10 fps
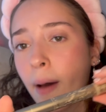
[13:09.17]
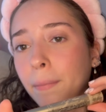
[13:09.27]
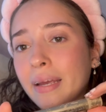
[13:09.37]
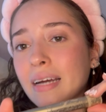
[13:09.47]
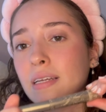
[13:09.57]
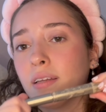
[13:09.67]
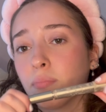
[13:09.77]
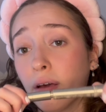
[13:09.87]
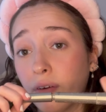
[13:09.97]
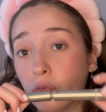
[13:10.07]
Because it's
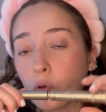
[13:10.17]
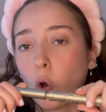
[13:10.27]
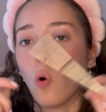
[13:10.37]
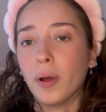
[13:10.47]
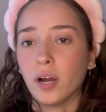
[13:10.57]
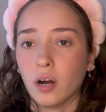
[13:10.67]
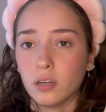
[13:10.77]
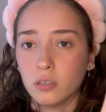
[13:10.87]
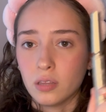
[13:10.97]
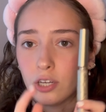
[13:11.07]
my favorite one. Oh my god,
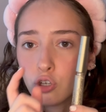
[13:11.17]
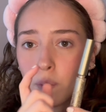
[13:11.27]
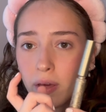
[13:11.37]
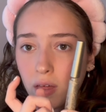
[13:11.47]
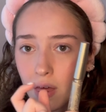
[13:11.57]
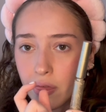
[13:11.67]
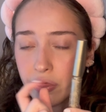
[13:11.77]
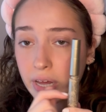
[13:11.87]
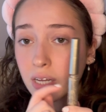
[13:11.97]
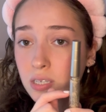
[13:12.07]
they should make it
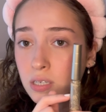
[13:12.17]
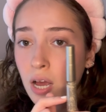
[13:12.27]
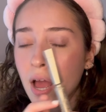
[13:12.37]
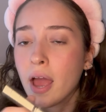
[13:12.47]
this